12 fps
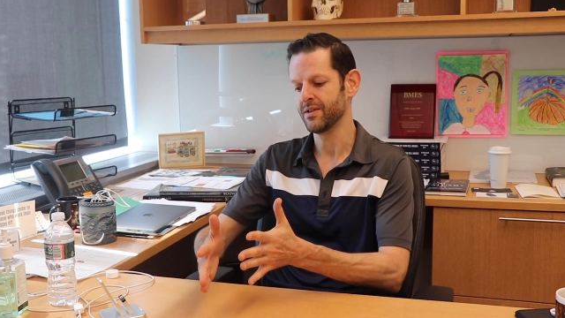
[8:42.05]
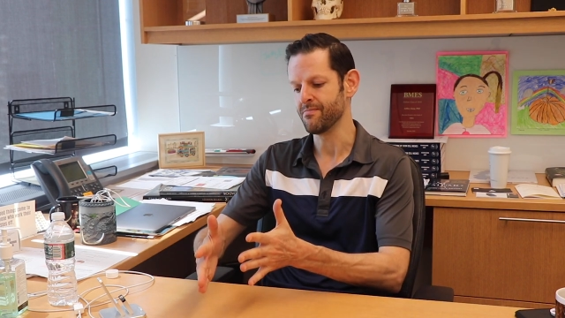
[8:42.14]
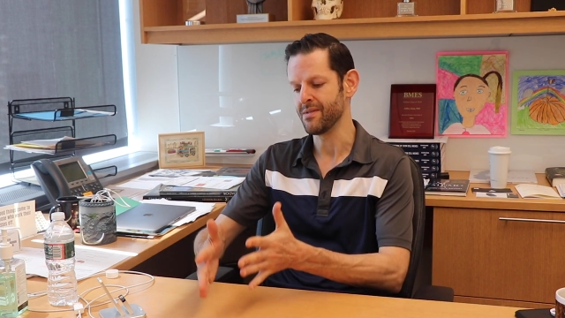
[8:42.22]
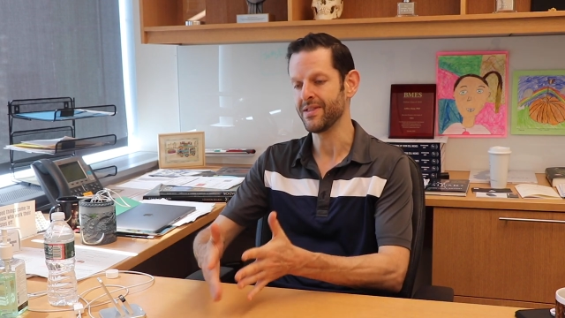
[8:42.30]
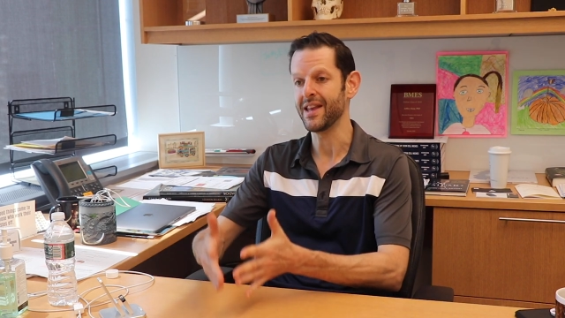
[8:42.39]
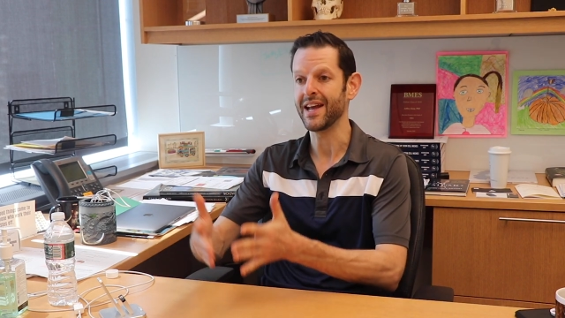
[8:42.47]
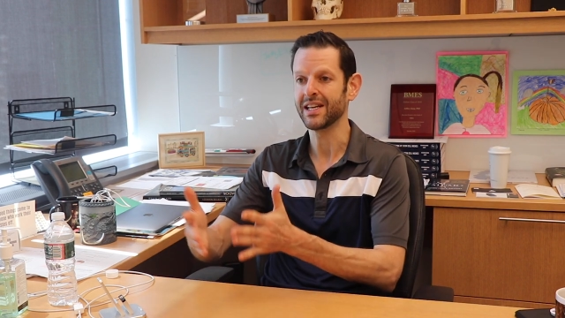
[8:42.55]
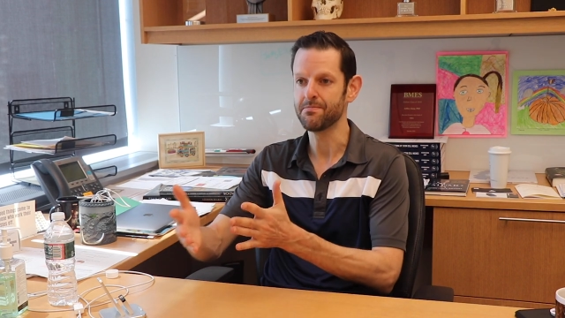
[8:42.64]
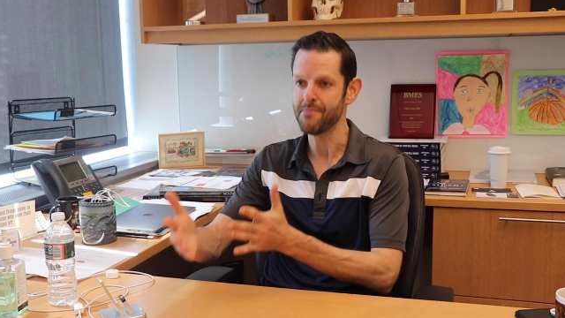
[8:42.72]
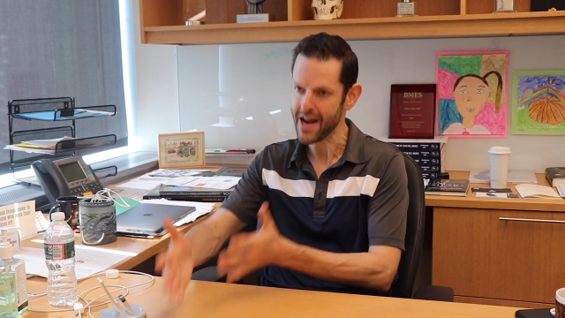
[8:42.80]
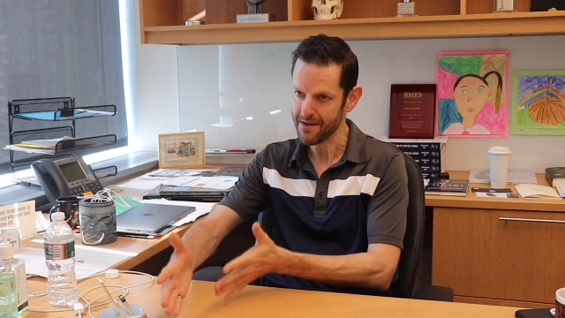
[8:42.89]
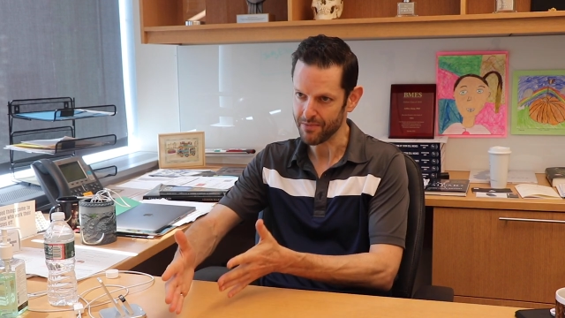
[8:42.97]
submit the next
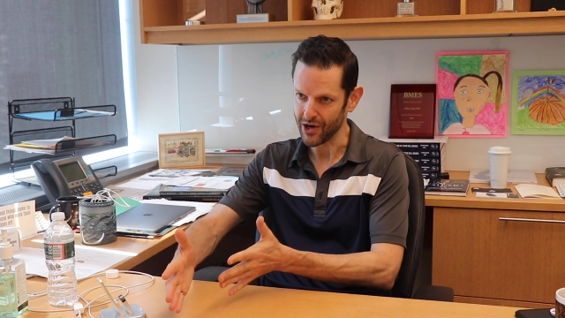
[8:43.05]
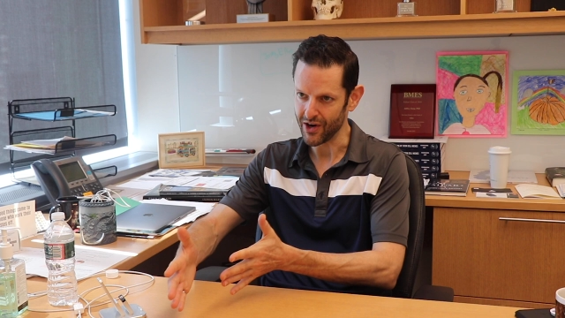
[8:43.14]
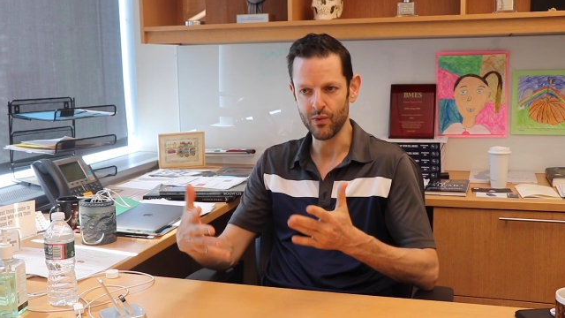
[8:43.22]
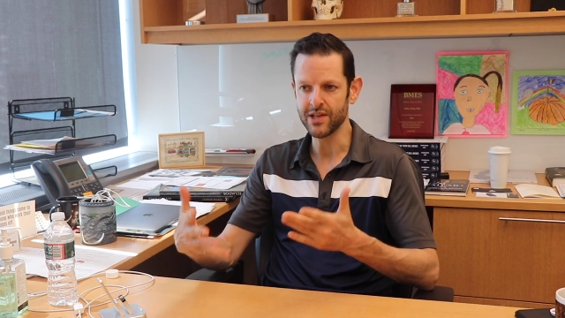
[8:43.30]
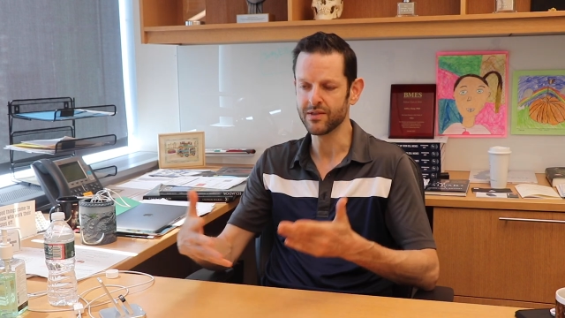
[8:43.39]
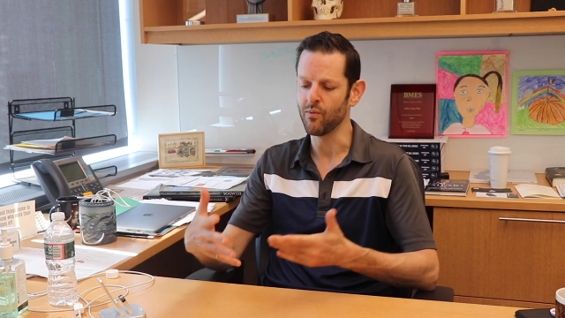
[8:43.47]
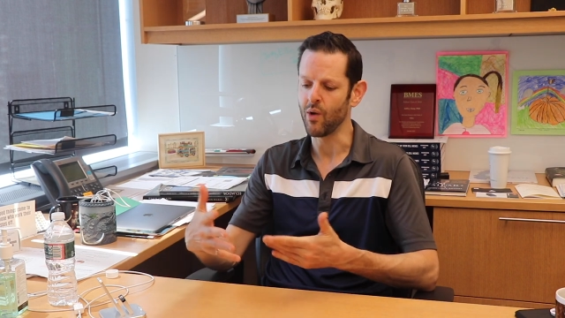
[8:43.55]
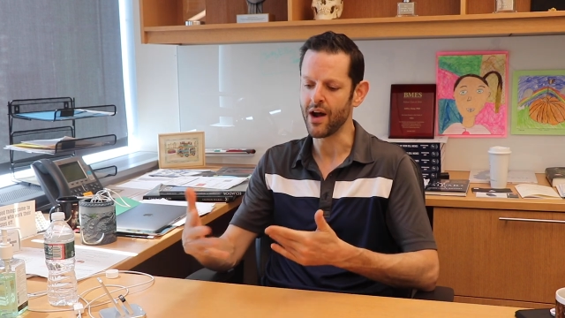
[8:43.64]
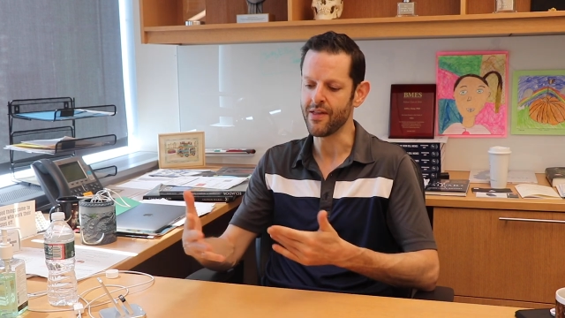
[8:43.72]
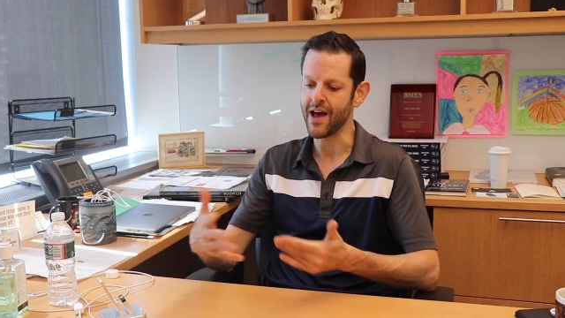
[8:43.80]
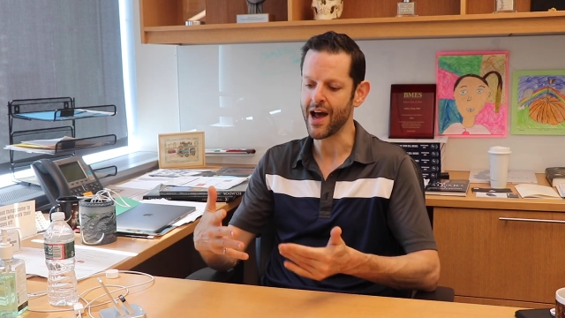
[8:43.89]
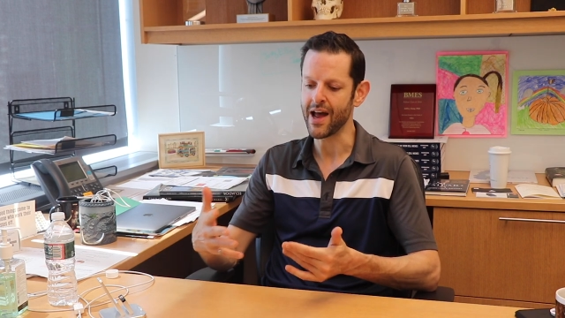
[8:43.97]
paper. The reason
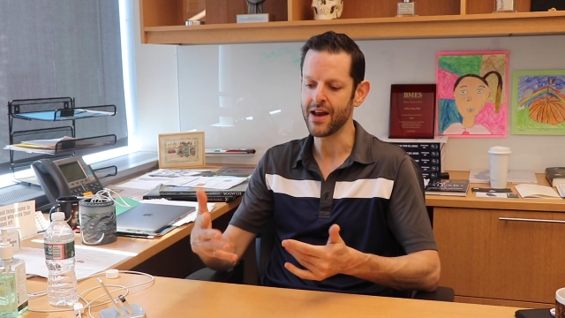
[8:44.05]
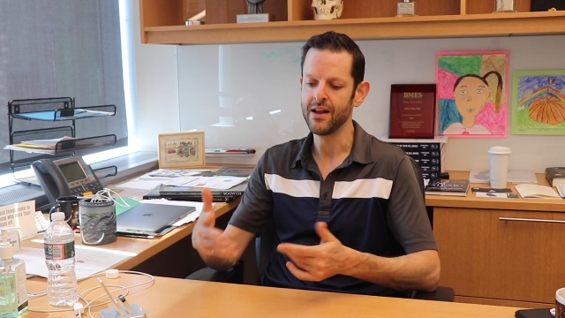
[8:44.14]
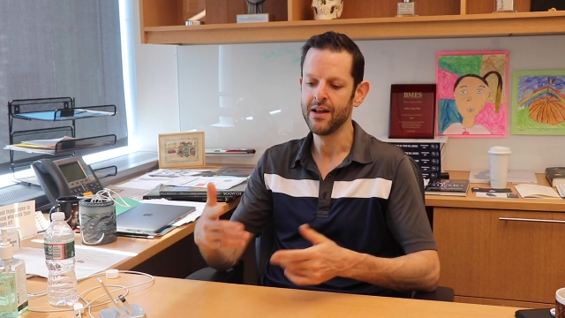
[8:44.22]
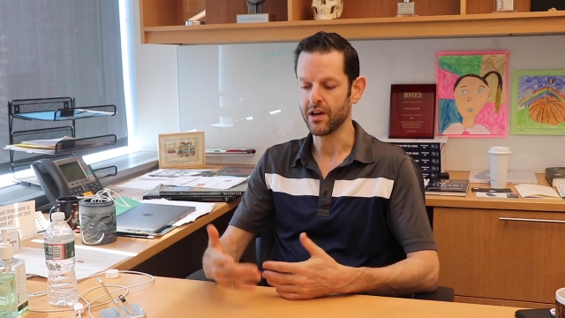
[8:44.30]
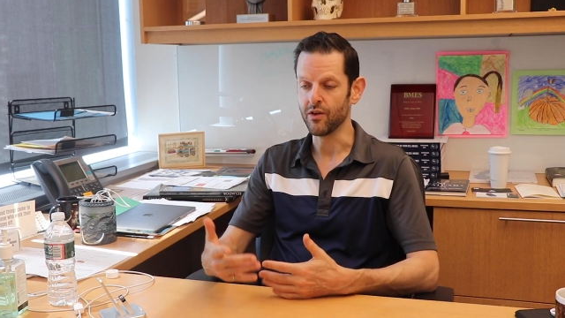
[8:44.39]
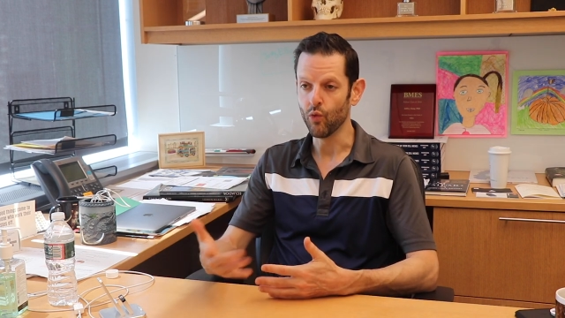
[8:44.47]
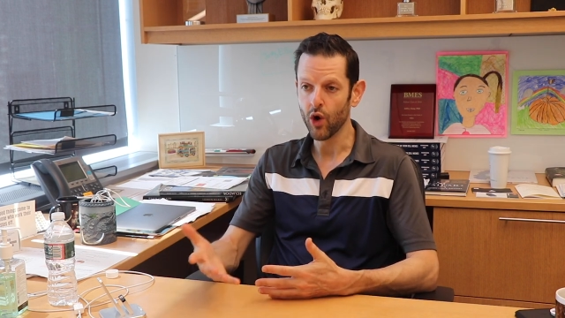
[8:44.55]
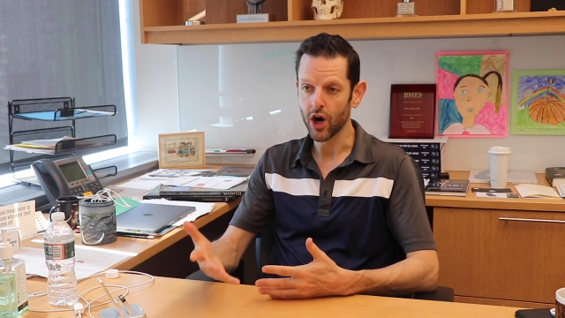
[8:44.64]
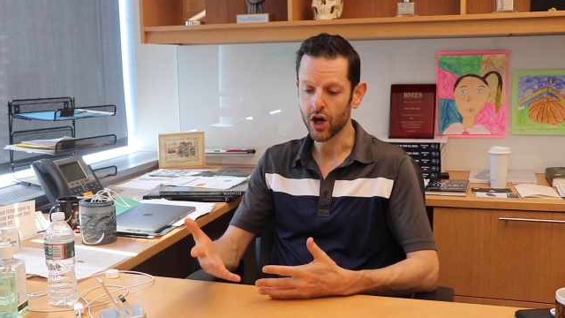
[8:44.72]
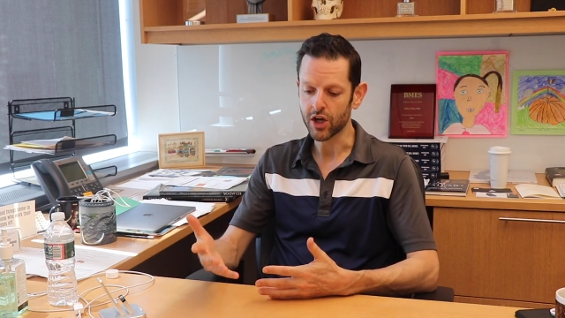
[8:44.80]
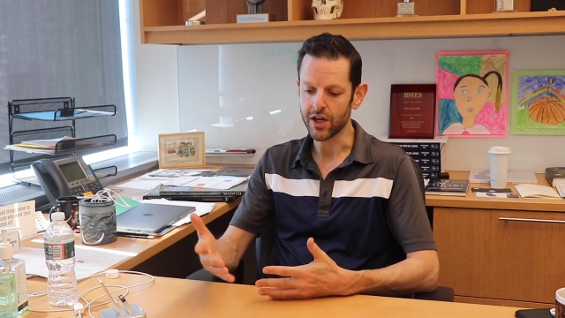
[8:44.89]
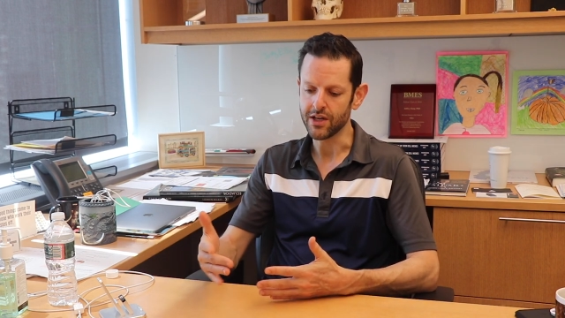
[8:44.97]
why that can
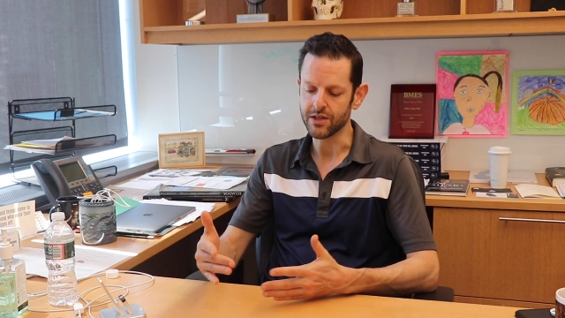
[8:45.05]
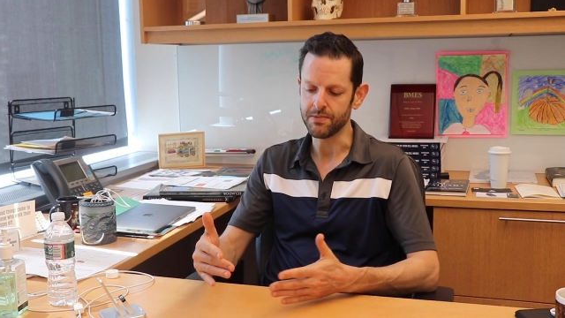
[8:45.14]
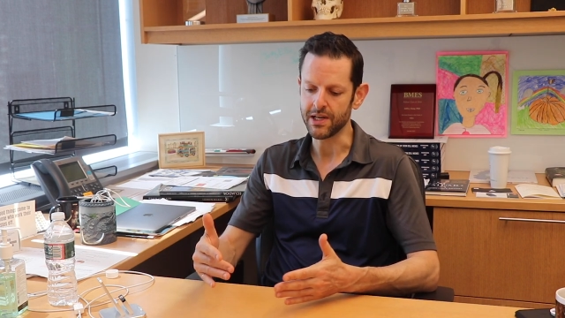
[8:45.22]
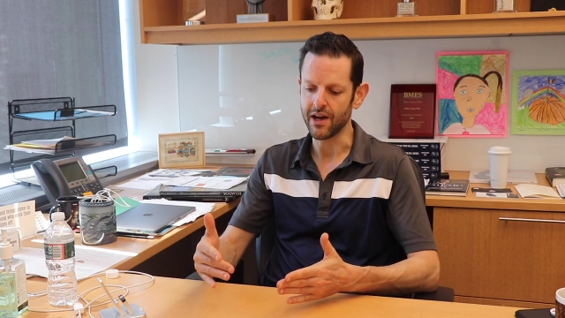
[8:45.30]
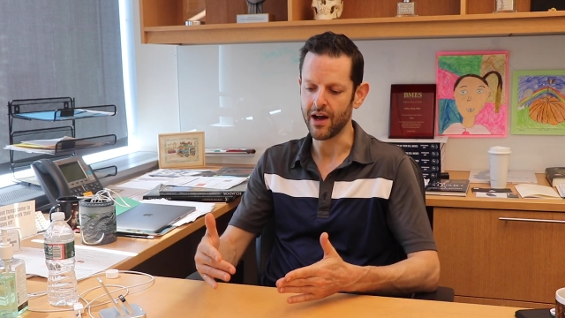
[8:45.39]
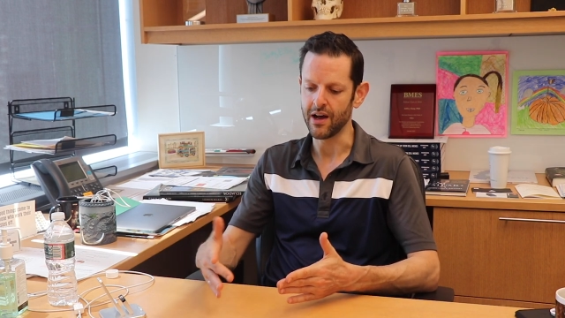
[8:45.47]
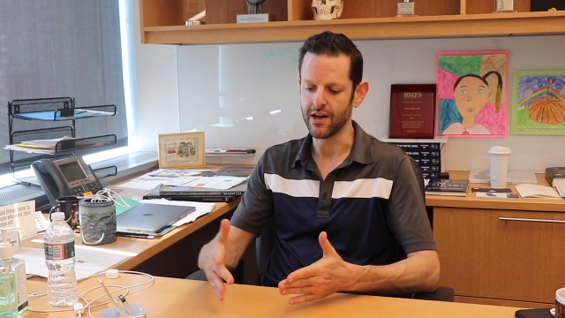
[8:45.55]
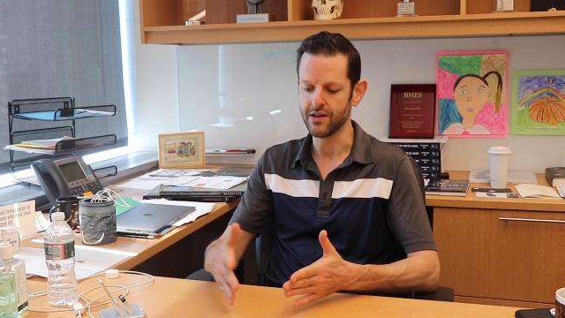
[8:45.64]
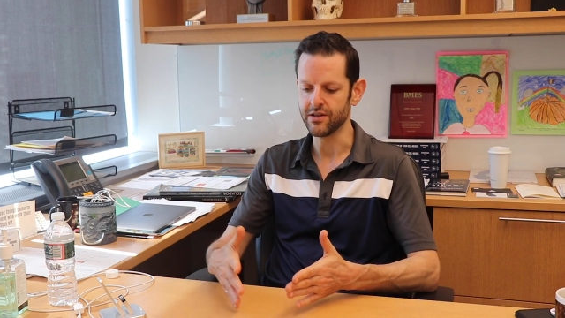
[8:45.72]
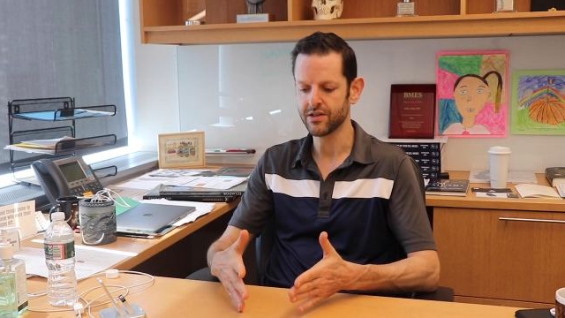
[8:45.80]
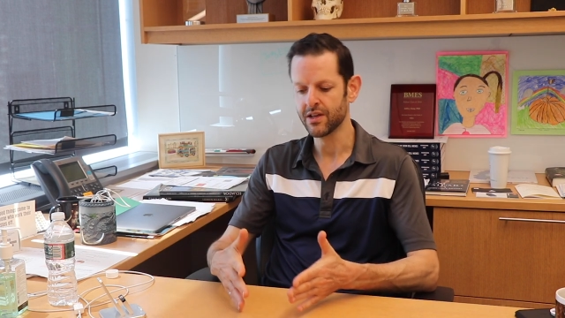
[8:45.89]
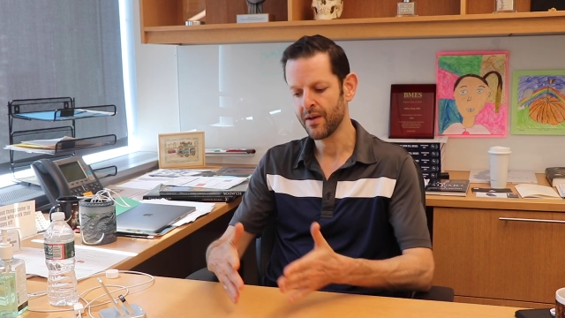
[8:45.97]
work is
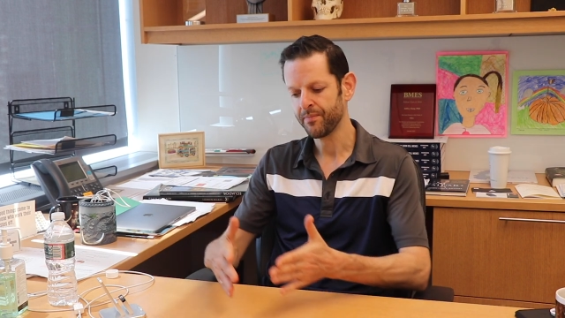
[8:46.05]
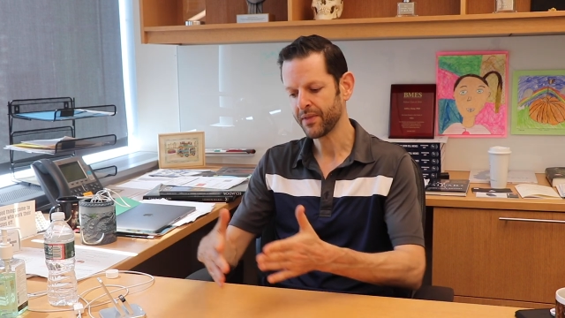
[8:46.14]
because